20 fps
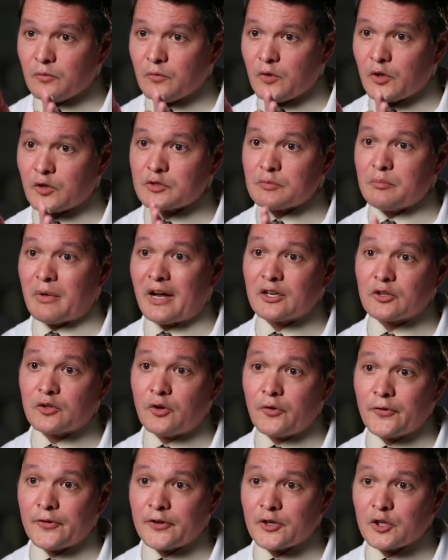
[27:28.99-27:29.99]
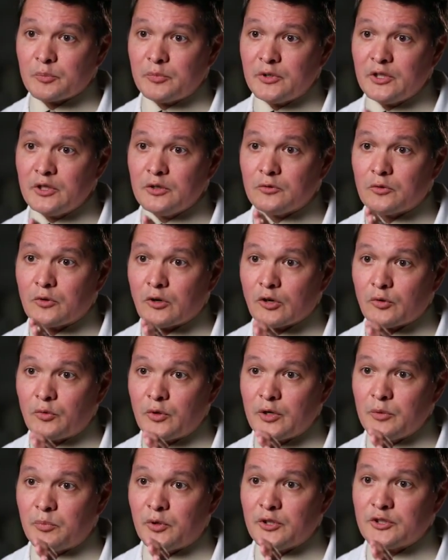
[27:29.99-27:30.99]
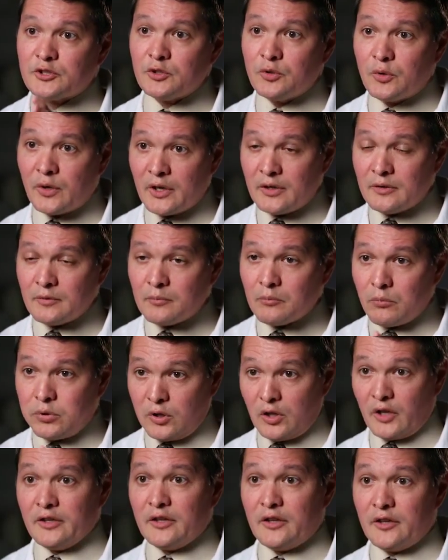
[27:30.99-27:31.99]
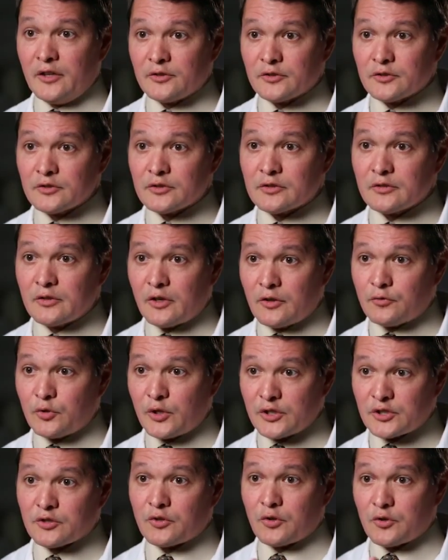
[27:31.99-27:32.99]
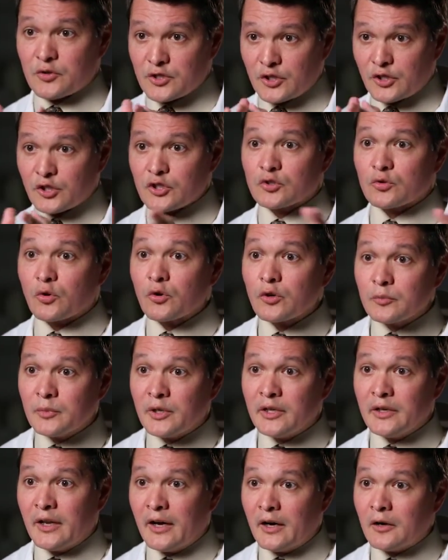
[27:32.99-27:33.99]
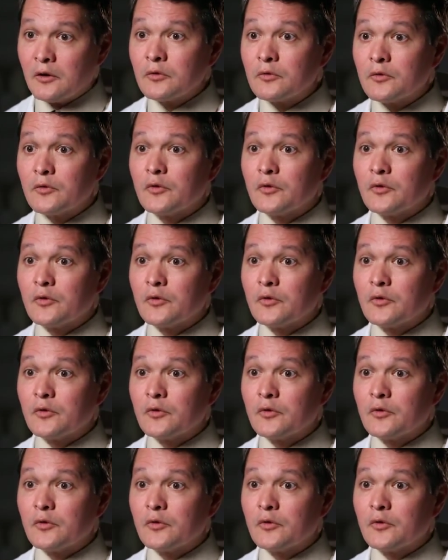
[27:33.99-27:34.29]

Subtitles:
there's medical therapy where we put you on blood thinners, of which there's an assortment now.